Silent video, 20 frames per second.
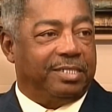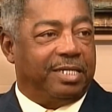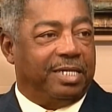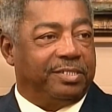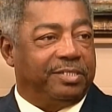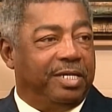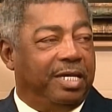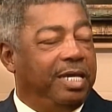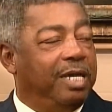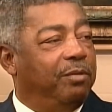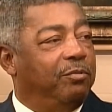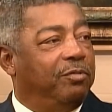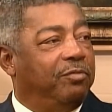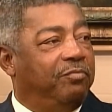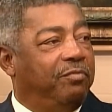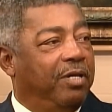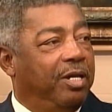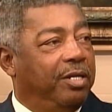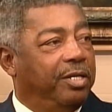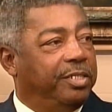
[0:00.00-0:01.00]
I say, he was
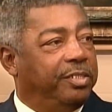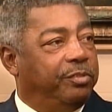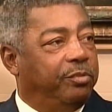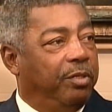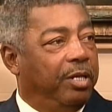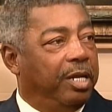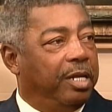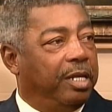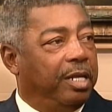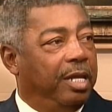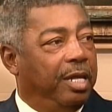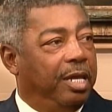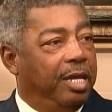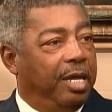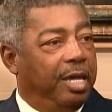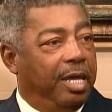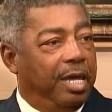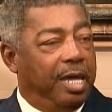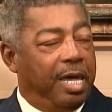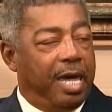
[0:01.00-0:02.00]
very strict.
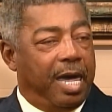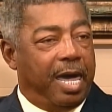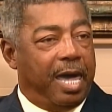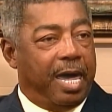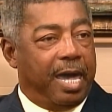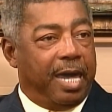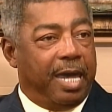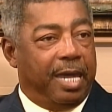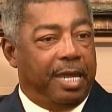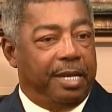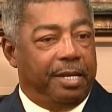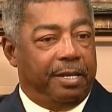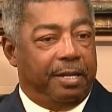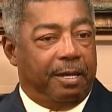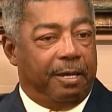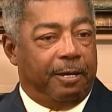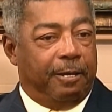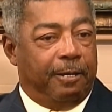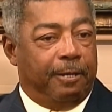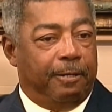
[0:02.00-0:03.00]
And
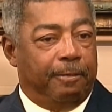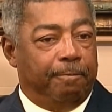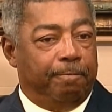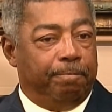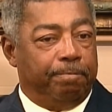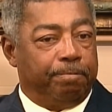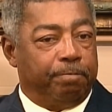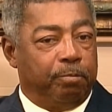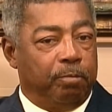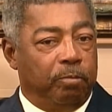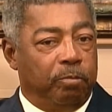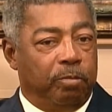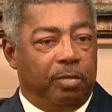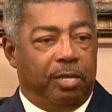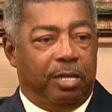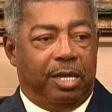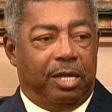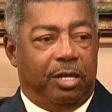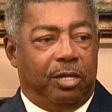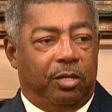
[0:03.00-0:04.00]

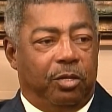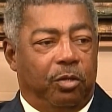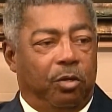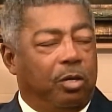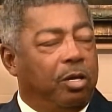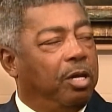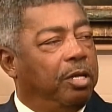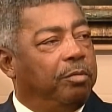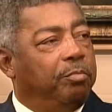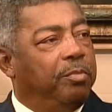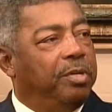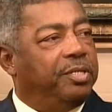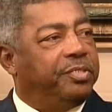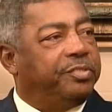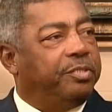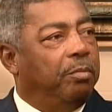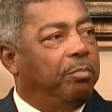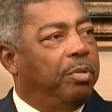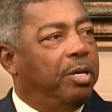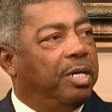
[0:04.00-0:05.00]
you couldn't miss
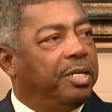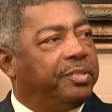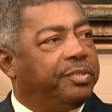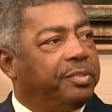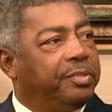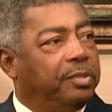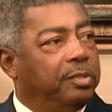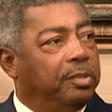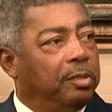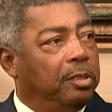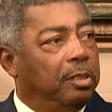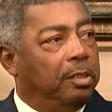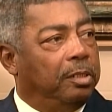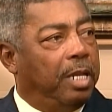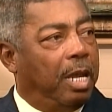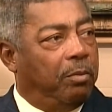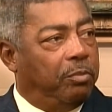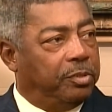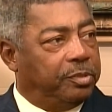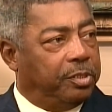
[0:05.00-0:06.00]
the bus.
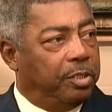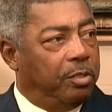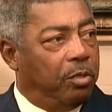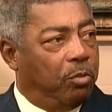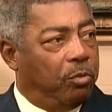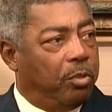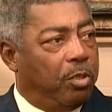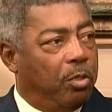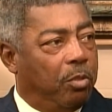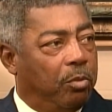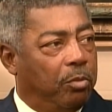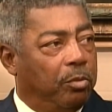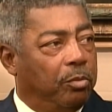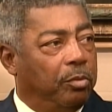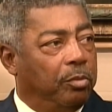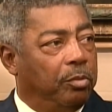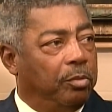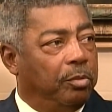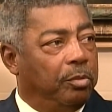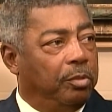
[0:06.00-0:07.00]
Mm-hmm. That was a no-no.
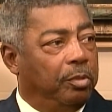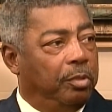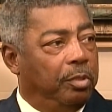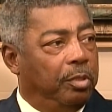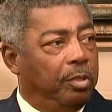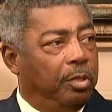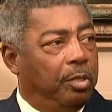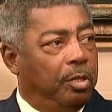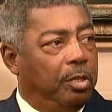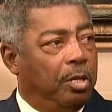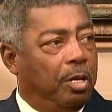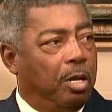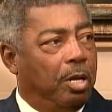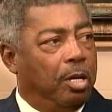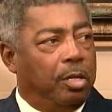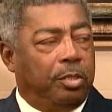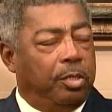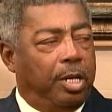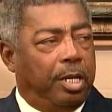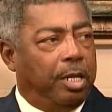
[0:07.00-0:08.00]

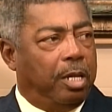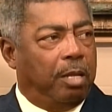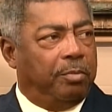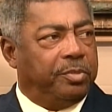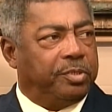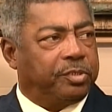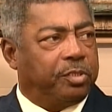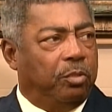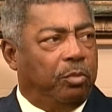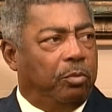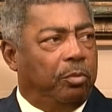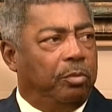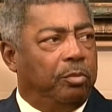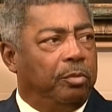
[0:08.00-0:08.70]
Mm-hmm. You didn't come to school